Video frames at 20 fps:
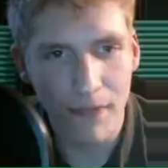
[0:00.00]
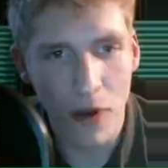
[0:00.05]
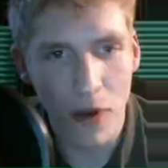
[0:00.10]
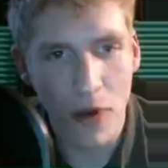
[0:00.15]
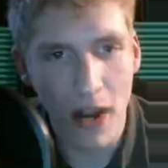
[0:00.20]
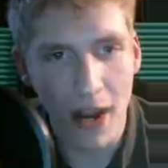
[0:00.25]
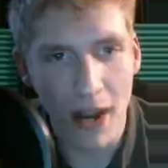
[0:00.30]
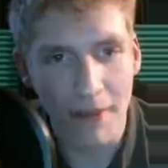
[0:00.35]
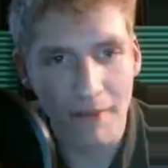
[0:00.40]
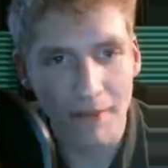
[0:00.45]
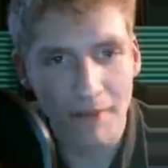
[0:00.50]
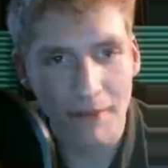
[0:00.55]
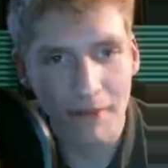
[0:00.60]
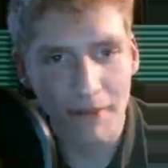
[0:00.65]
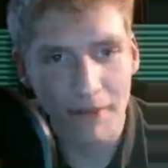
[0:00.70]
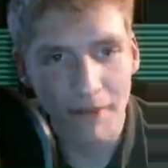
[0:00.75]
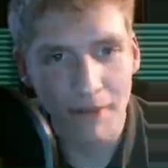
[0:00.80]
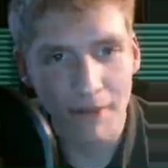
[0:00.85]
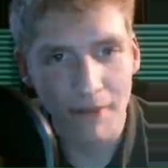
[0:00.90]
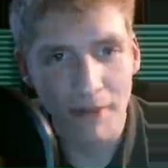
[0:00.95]
Okay.
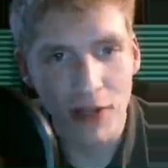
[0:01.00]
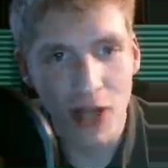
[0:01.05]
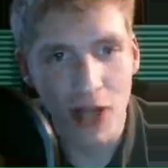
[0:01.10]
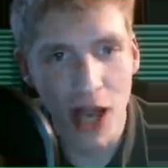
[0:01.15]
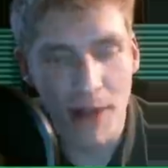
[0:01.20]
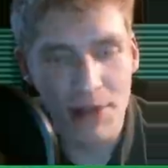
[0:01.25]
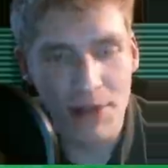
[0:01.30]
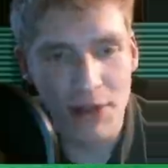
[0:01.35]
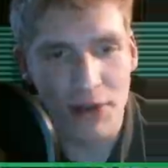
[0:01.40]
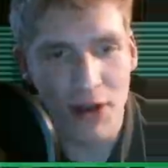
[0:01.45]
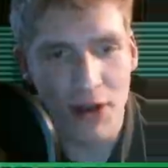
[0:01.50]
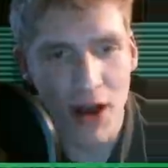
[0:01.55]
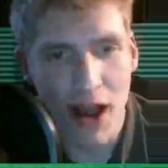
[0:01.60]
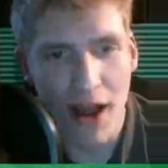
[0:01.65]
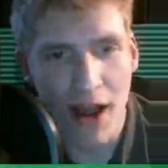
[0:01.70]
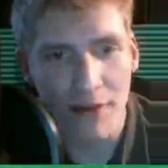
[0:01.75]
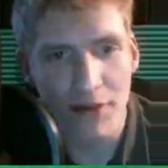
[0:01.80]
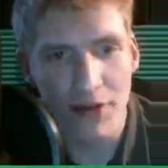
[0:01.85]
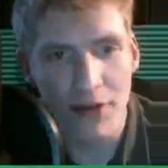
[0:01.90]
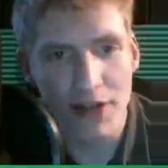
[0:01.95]
The cops are
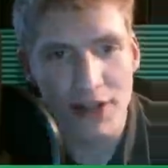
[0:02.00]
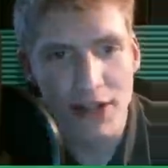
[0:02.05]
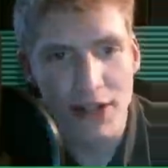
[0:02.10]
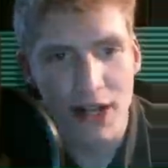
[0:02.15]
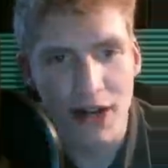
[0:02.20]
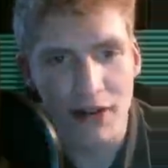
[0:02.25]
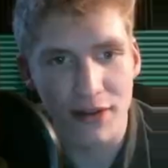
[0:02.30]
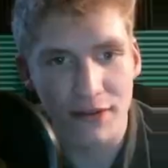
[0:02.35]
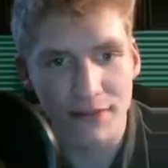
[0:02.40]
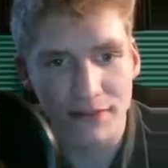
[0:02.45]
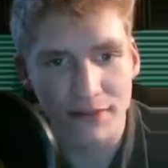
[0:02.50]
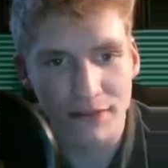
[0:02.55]
after us now.